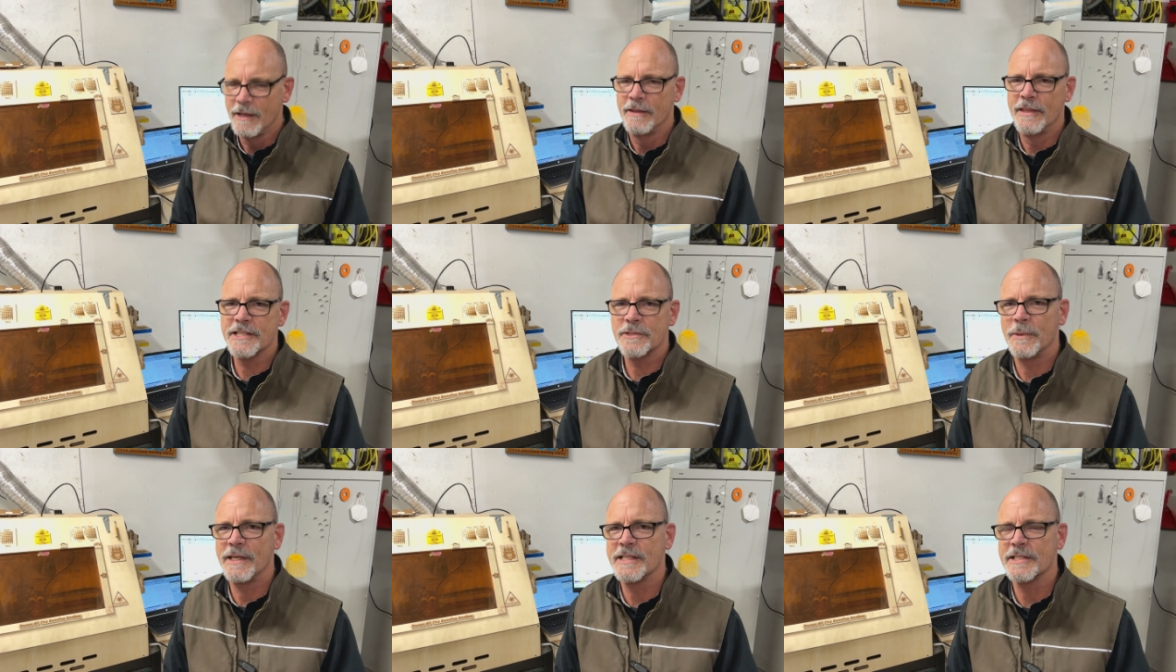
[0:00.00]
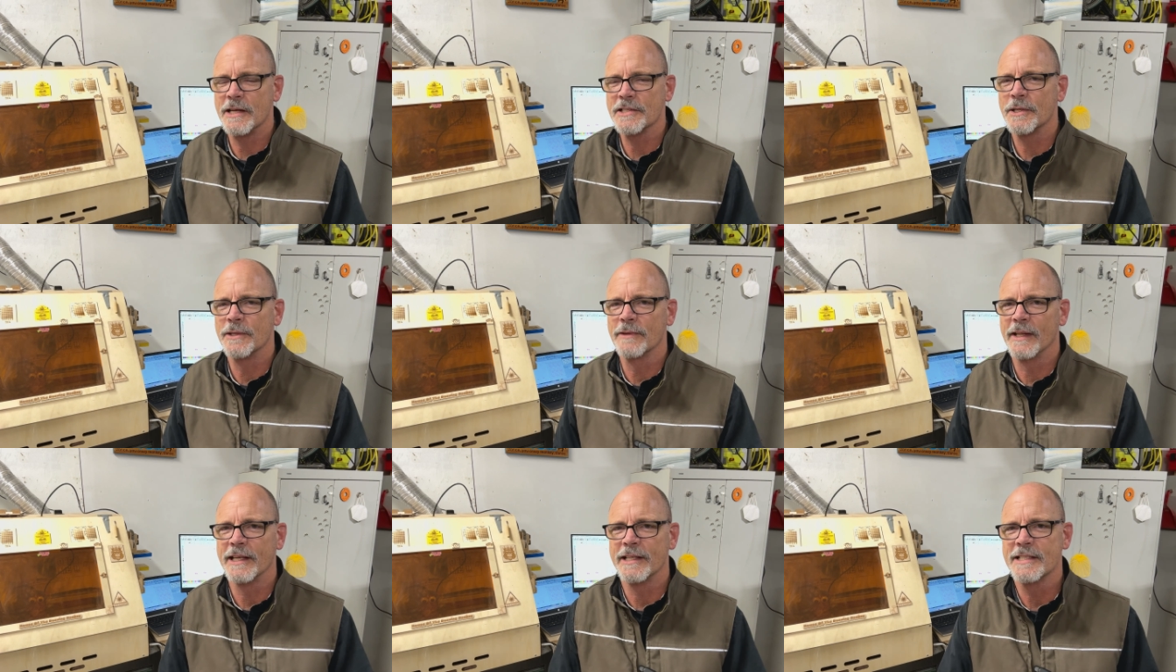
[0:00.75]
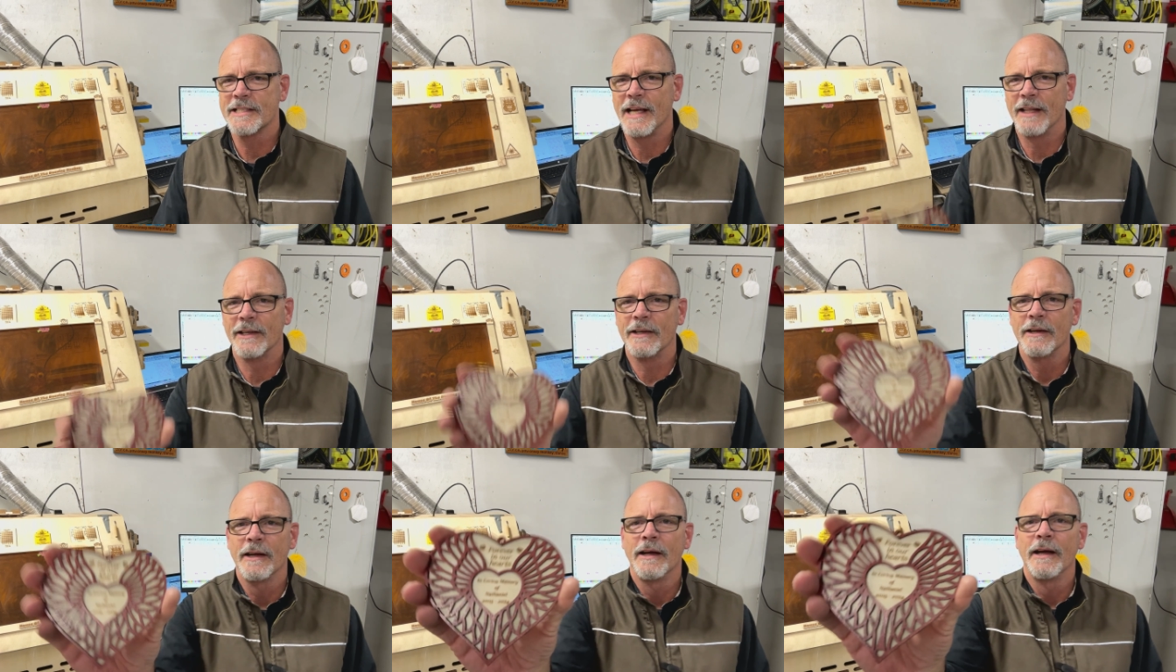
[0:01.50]
This one is also a really good
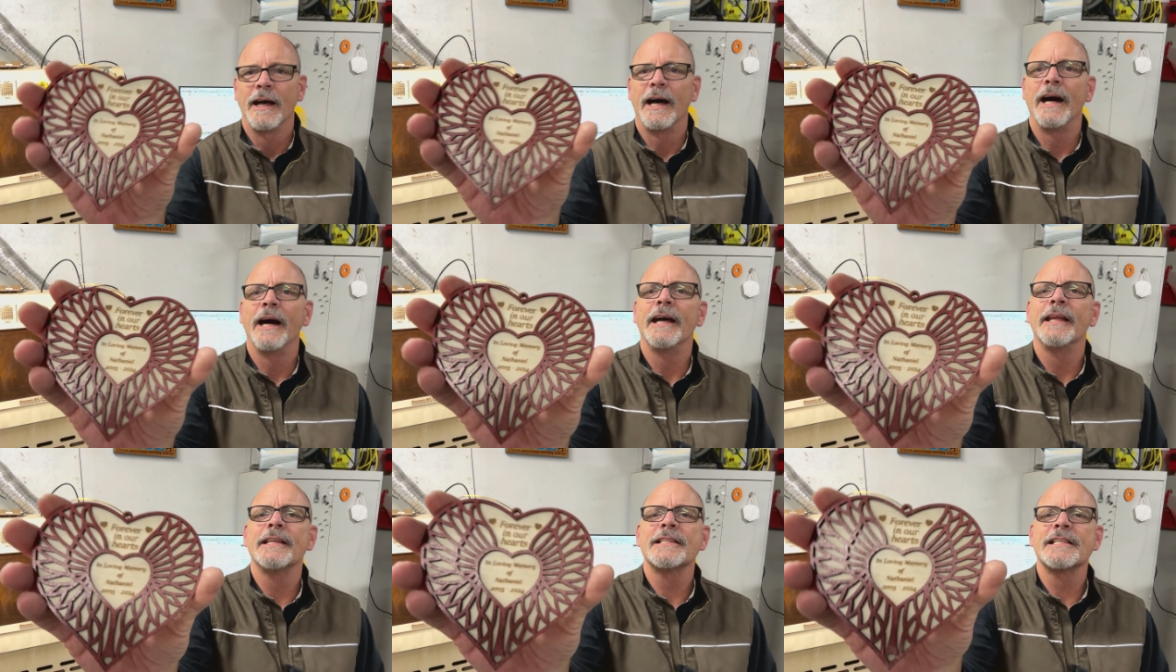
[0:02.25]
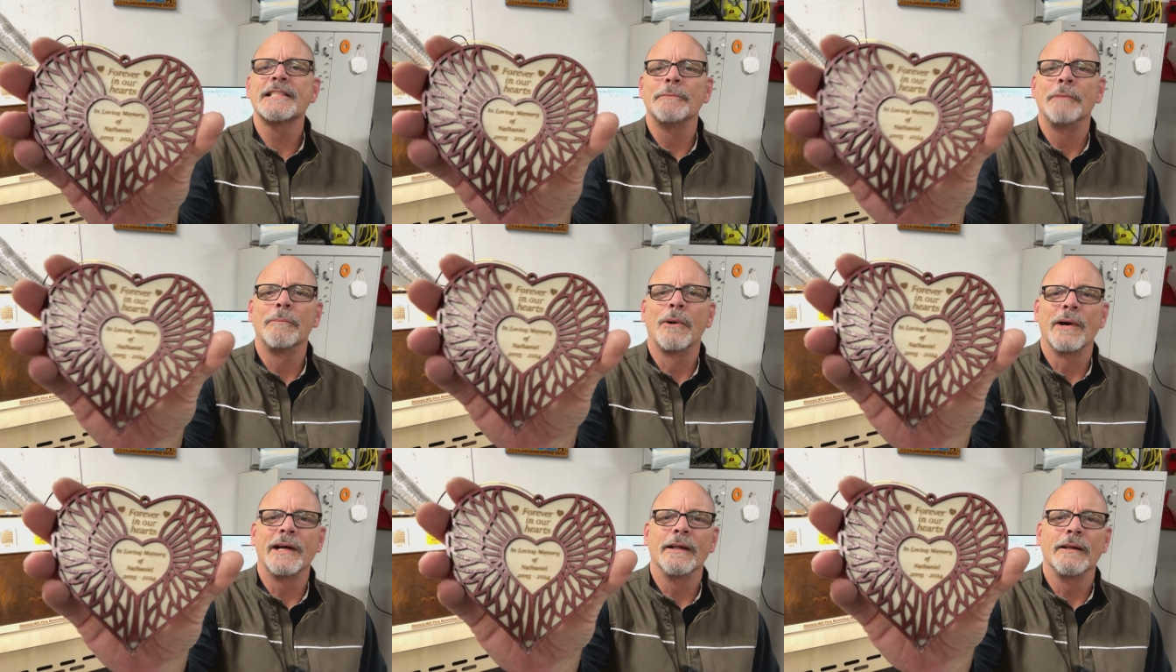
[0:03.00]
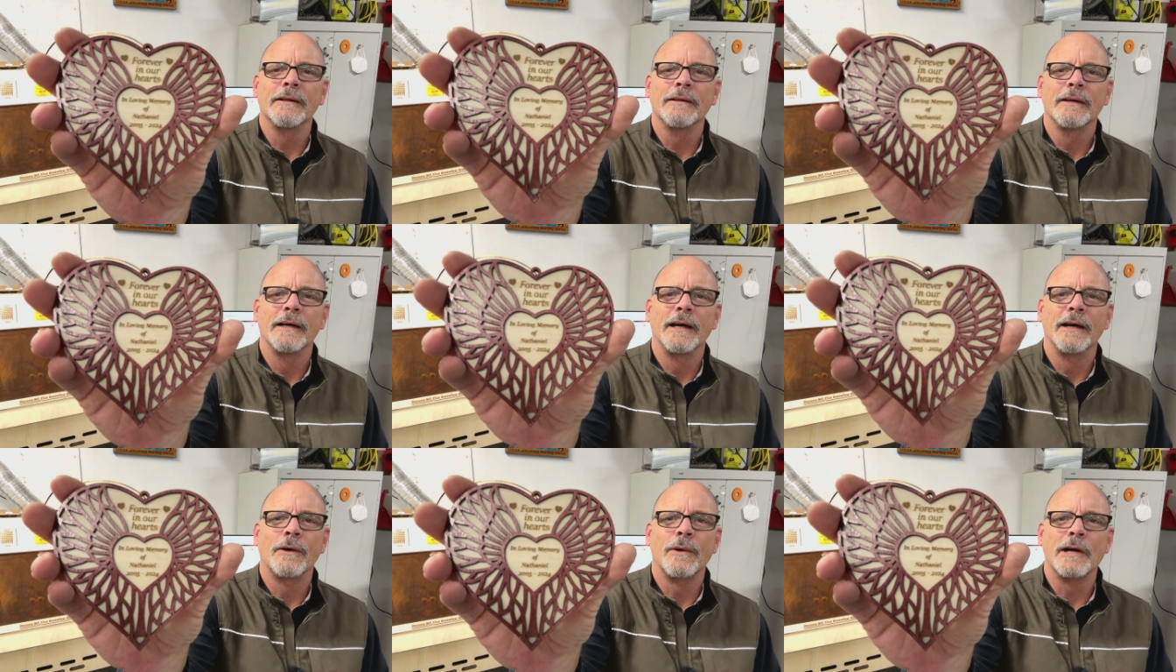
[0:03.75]
seller. And this is a memorial
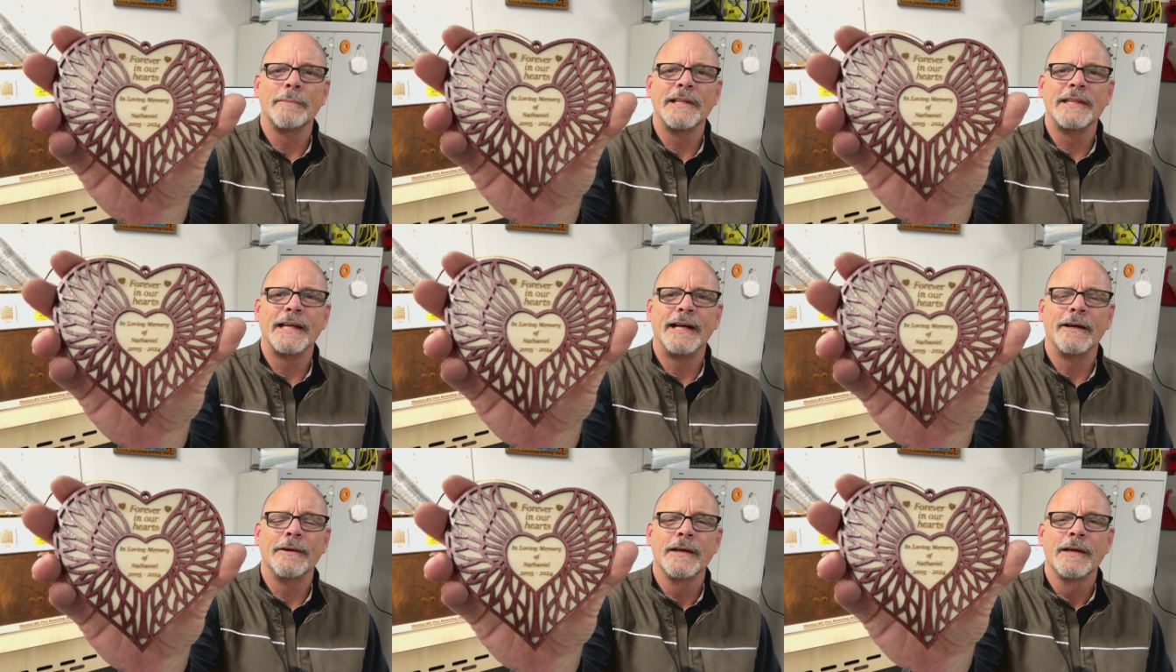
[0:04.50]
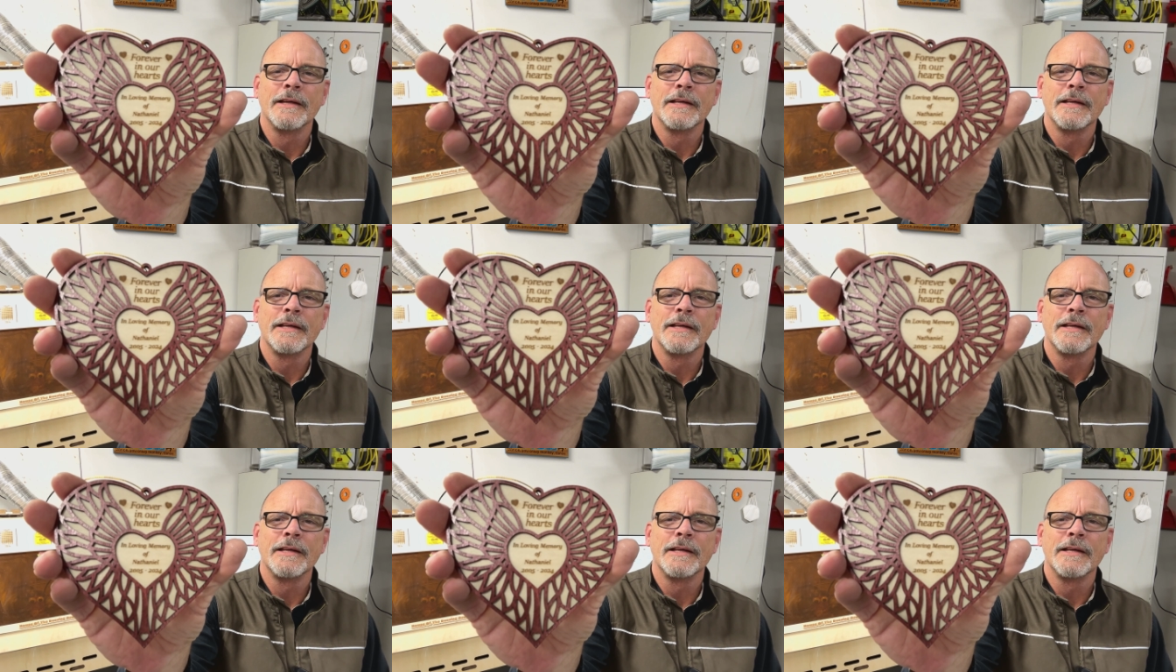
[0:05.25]
ornament there.